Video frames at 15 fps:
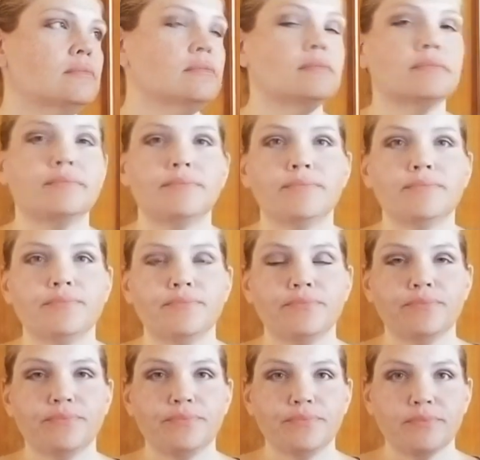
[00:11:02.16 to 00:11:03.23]

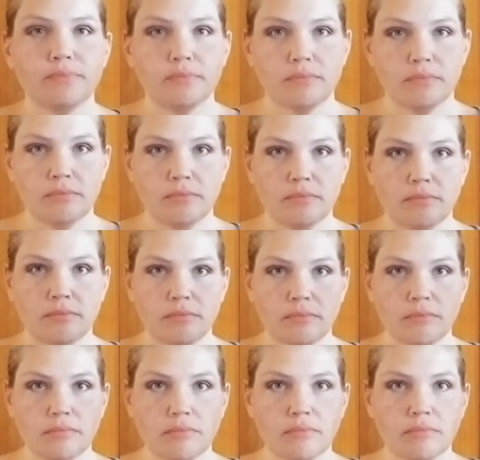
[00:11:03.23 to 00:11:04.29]

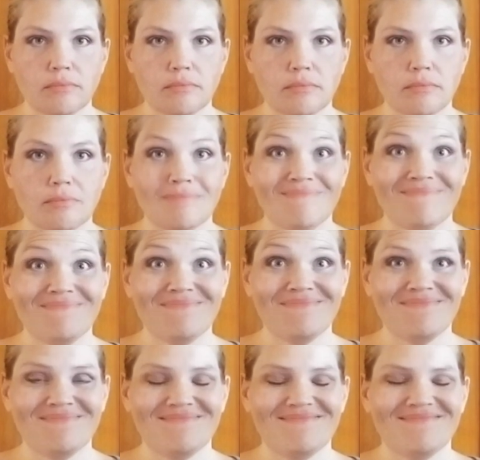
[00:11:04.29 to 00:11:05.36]

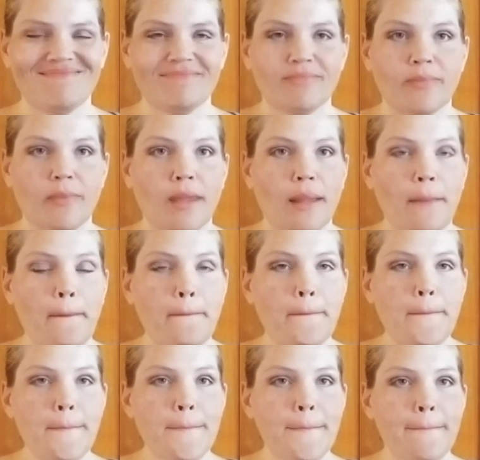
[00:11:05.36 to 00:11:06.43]

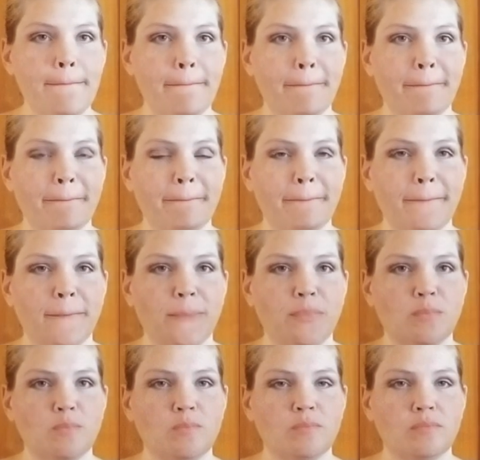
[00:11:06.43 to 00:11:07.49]

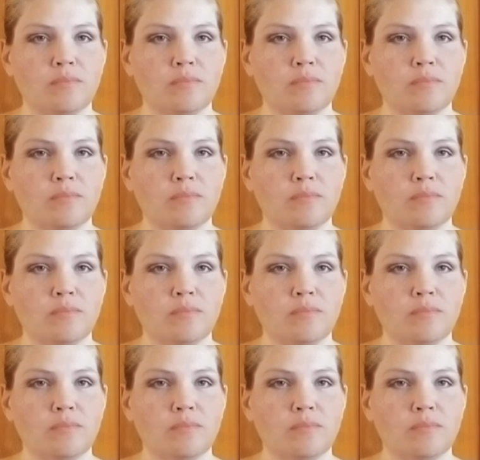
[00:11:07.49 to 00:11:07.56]
No words are spoken by the person on screen.